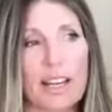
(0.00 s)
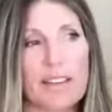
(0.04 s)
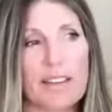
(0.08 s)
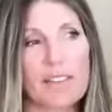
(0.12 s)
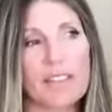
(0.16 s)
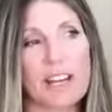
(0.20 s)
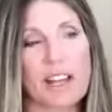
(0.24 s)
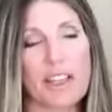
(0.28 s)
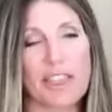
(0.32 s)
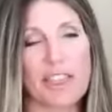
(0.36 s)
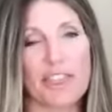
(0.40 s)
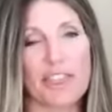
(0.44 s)

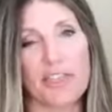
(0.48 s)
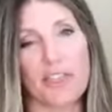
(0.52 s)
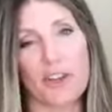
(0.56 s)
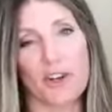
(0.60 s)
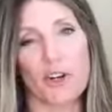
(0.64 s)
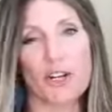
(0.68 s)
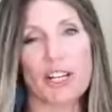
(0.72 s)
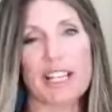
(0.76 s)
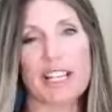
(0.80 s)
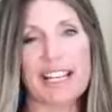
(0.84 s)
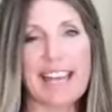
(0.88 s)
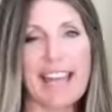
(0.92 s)
even a
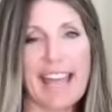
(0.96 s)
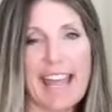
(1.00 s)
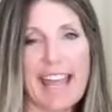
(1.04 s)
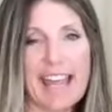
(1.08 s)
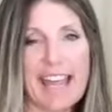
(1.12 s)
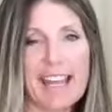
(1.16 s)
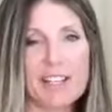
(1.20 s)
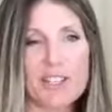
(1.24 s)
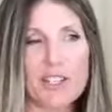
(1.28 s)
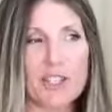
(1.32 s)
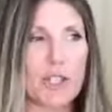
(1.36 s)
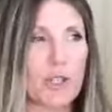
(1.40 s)

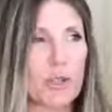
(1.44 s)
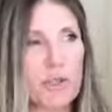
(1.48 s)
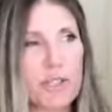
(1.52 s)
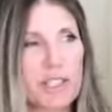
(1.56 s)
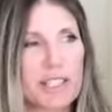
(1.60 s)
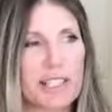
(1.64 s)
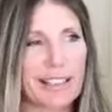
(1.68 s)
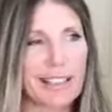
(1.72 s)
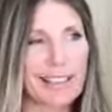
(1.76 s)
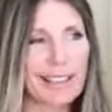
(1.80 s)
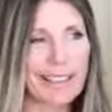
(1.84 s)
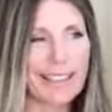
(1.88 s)
30-day juice
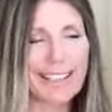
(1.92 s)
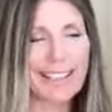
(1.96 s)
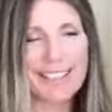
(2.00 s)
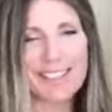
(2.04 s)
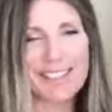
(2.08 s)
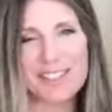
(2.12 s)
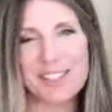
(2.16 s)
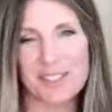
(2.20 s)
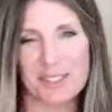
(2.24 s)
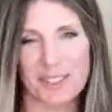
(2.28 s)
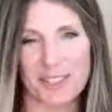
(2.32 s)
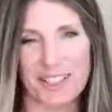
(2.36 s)

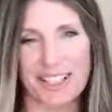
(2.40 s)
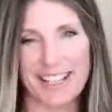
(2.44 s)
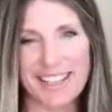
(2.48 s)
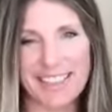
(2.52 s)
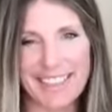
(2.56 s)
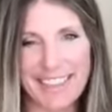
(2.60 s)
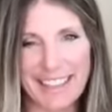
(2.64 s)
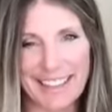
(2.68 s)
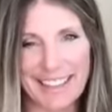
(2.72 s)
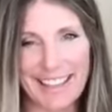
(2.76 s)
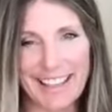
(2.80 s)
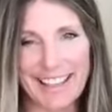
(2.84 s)
cleanse or
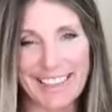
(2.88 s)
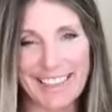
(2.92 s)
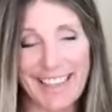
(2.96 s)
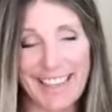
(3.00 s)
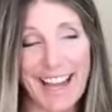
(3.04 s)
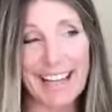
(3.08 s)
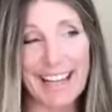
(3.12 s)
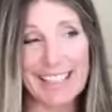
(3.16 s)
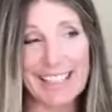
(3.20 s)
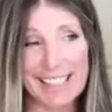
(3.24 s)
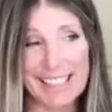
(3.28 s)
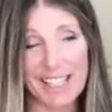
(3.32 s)
anything like
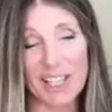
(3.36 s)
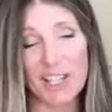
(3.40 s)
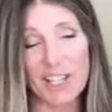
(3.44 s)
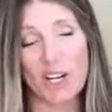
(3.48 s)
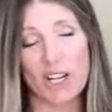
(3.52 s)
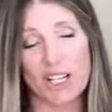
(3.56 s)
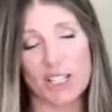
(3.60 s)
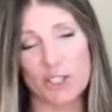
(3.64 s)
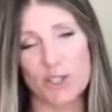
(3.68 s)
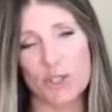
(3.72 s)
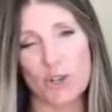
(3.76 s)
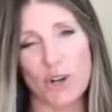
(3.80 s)
that, because I'd
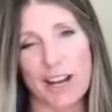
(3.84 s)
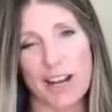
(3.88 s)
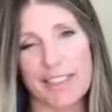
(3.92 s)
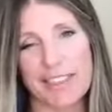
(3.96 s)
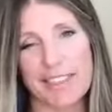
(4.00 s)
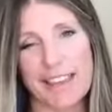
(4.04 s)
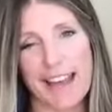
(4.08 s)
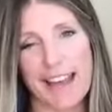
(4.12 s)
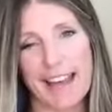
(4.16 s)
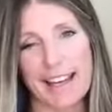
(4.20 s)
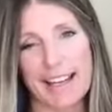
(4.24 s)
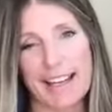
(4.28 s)
already tried
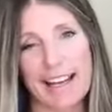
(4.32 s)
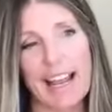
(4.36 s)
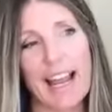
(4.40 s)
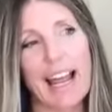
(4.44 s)
that.